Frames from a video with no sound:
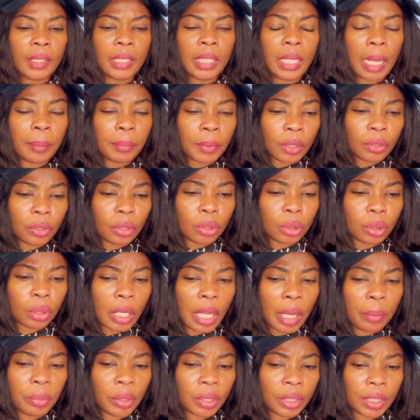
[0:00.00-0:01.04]
I'm not so sure
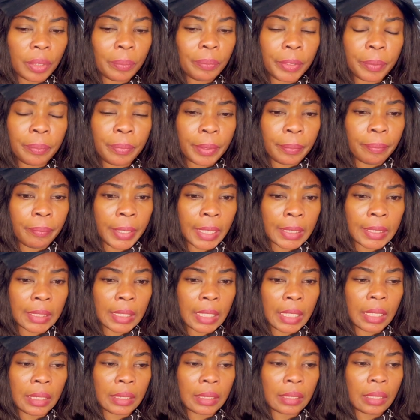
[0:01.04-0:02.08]
how much they pay per
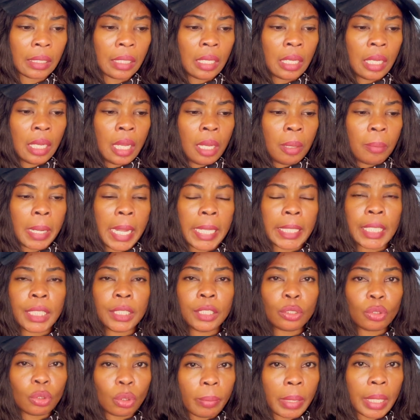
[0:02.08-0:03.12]
basket, but I think
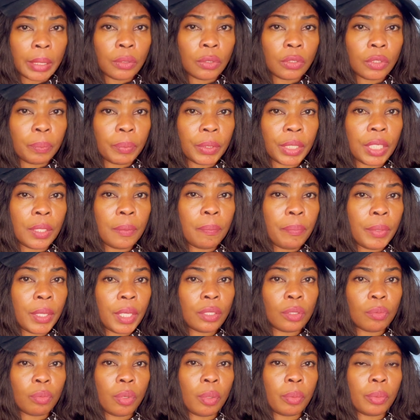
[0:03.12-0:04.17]
the tomatoes picking
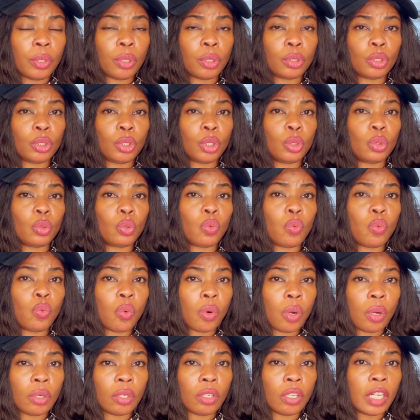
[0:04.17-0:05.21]
pays more because you need to
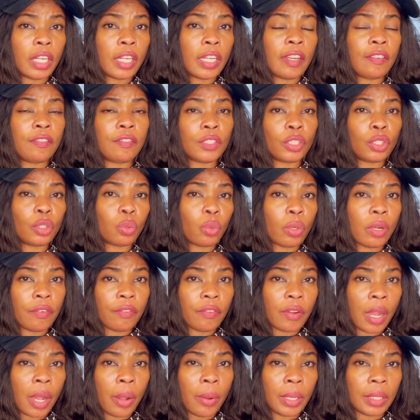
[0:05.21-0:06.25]
work every twelve
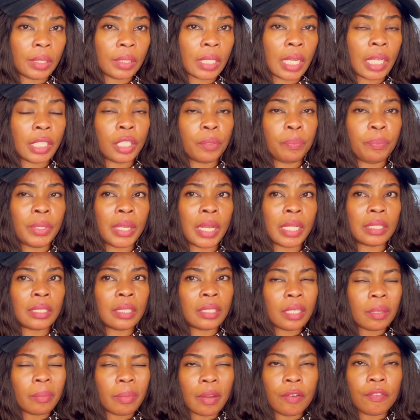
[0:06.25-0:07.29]
hours, and they pay I
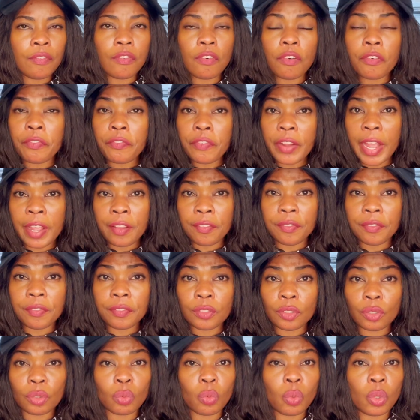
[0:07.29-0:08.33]
think about four five
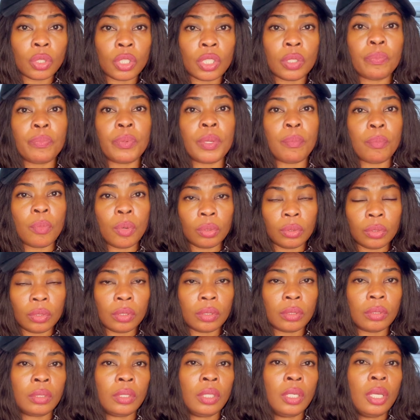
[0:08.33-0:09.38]
złoty per
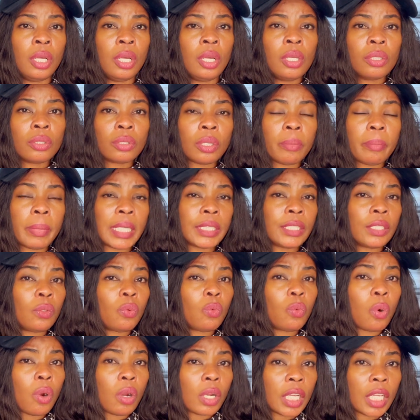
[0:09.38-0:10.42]
month. So imagine
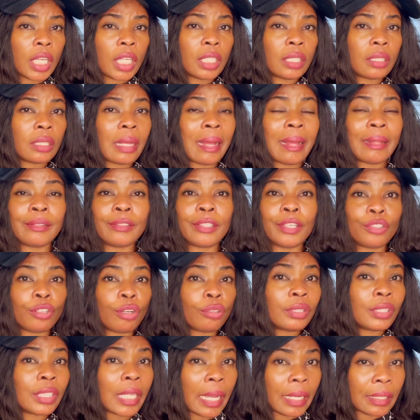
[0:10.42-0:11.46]
working, and they
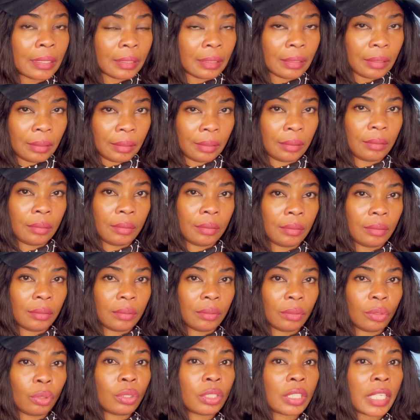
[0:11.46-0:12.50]
don't tax it.
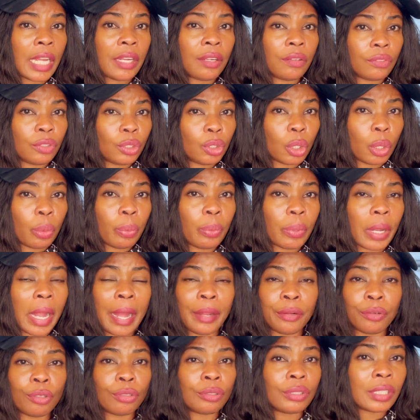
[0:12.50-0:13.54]
Those kind of job
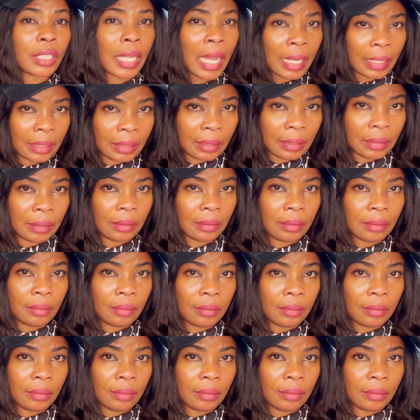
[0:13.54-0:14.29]
are not taxed.